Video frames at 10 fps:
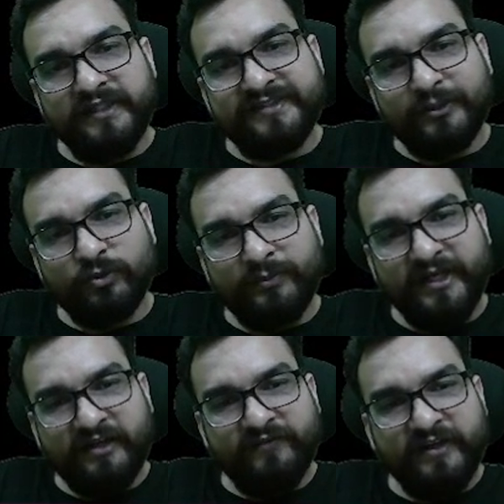In South
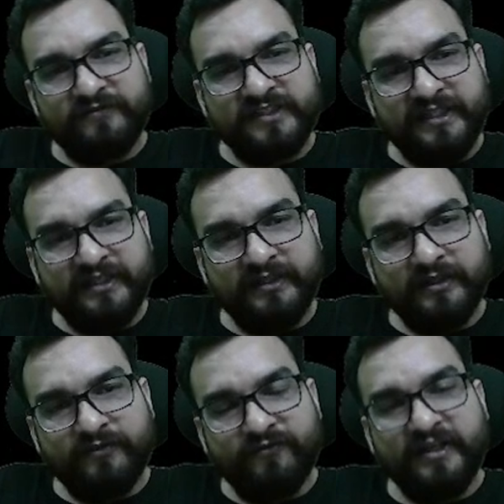America, we have seen it.
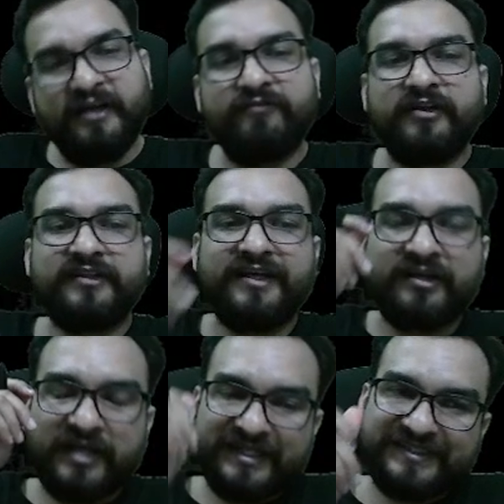We have the
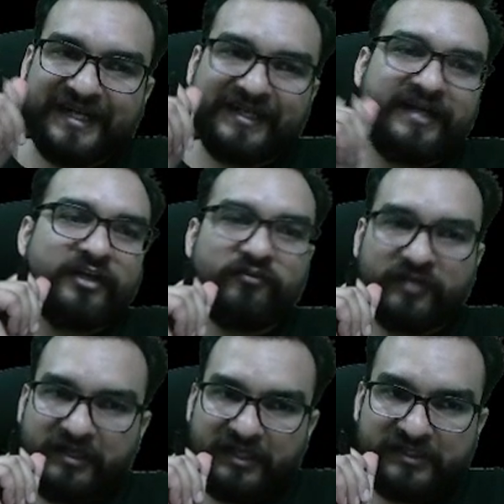exact idea of
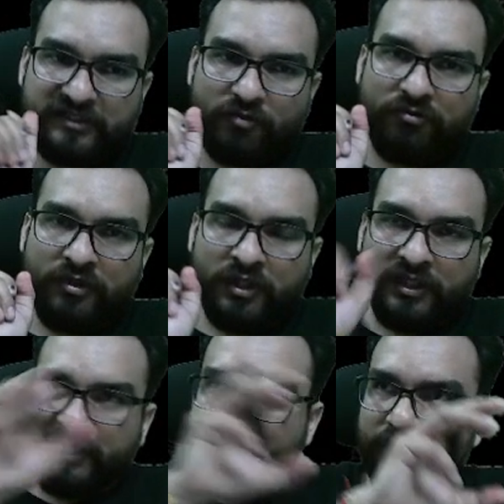countries now.
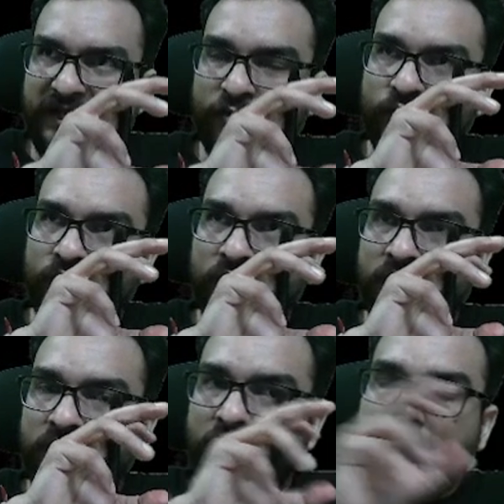Kya Peru,
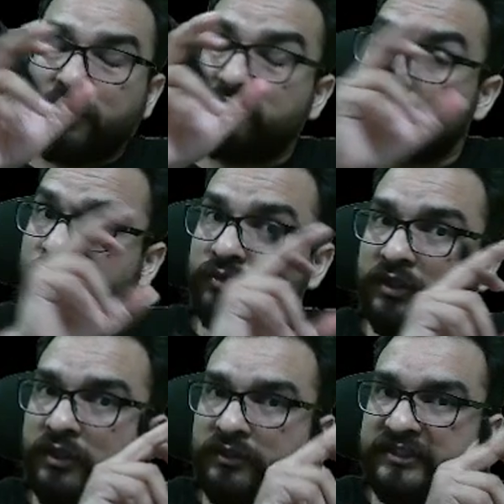do
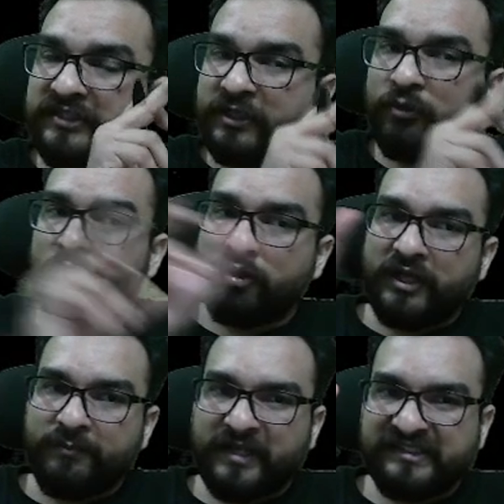this Ecuador
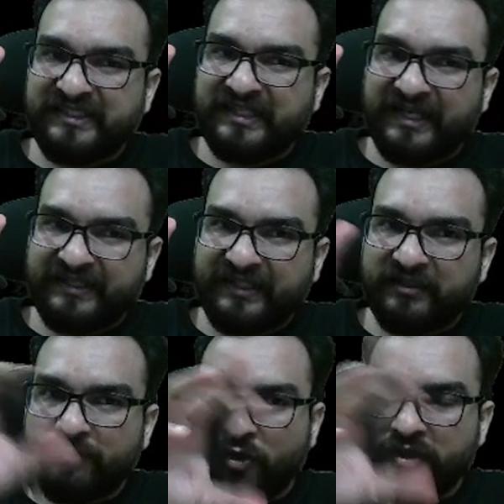and Brazil
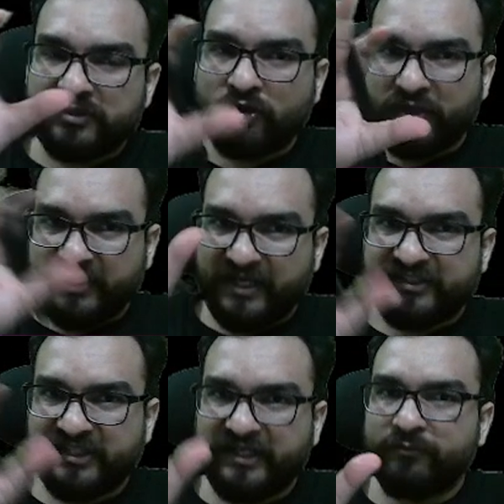connecting the borders, or they are
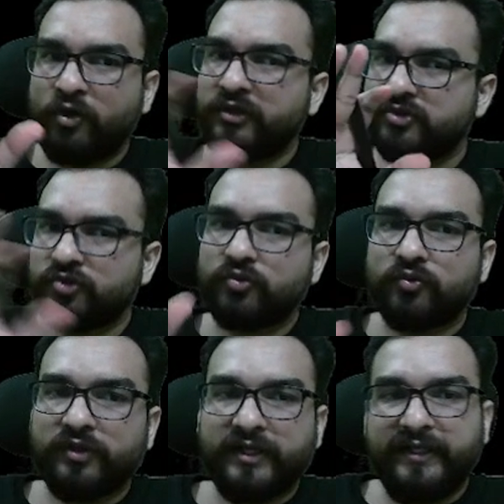sharing borders? No,
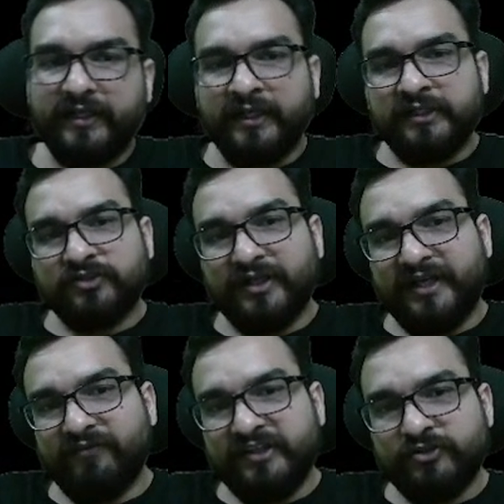right? So
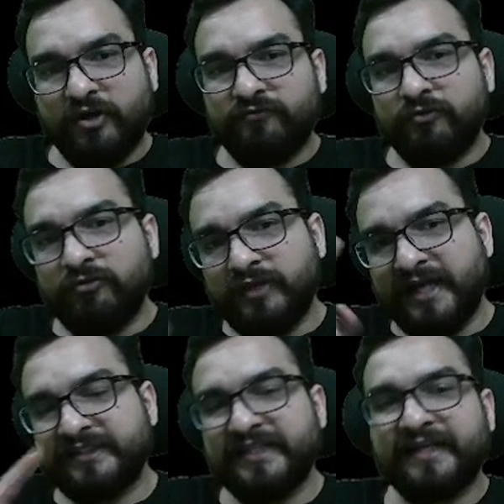likewise, you have to know the
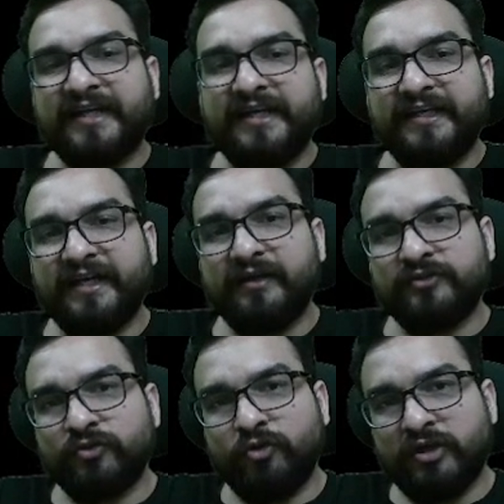exact idea.
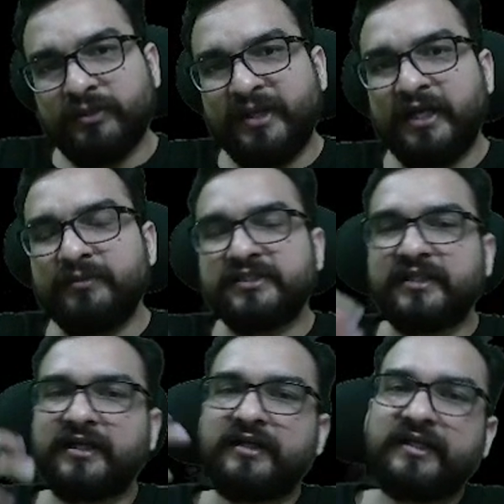So North America mein
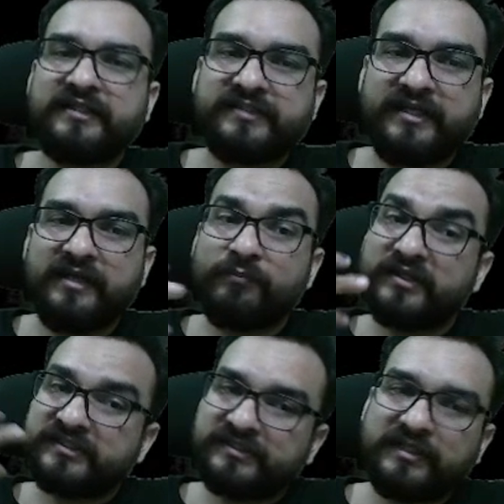zyada countries nahi hai,
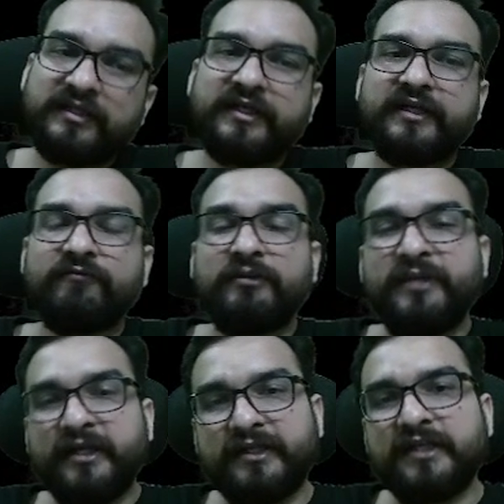but still it will
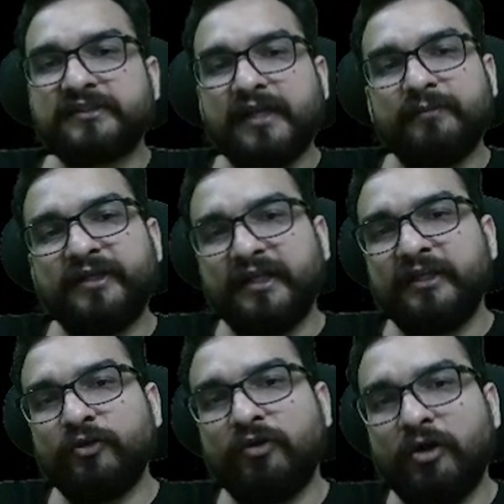be a task. I'll be
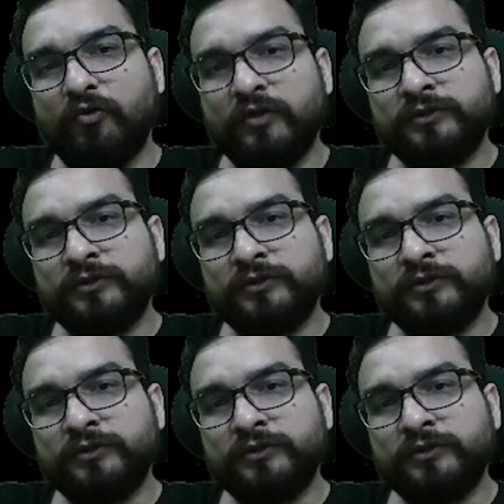telling you how.